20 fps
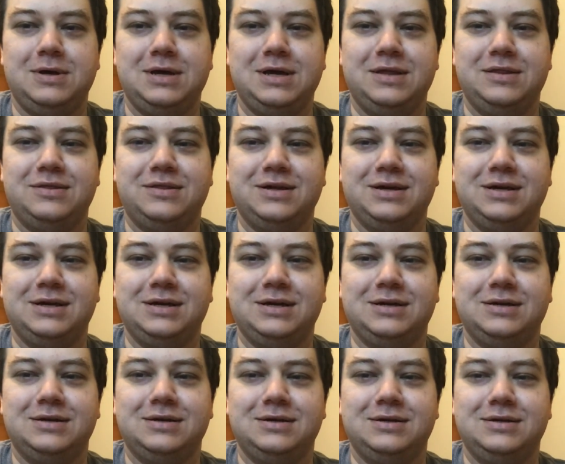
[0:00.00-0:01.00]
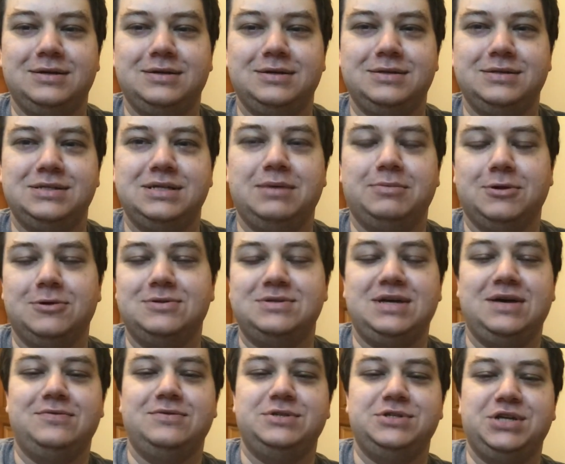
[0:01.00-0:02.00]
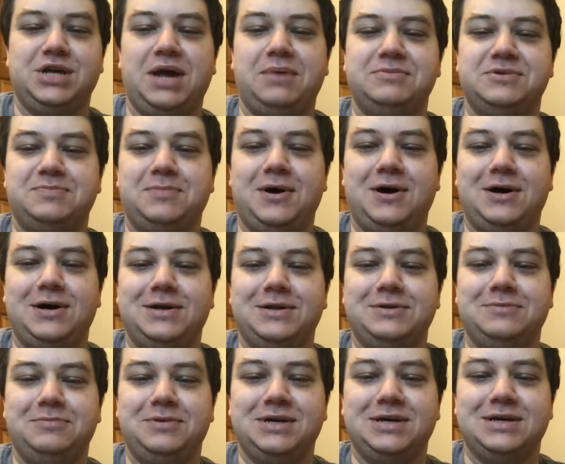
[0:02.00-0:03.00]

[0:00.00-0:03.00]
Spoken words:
and thinking 007 James Bond,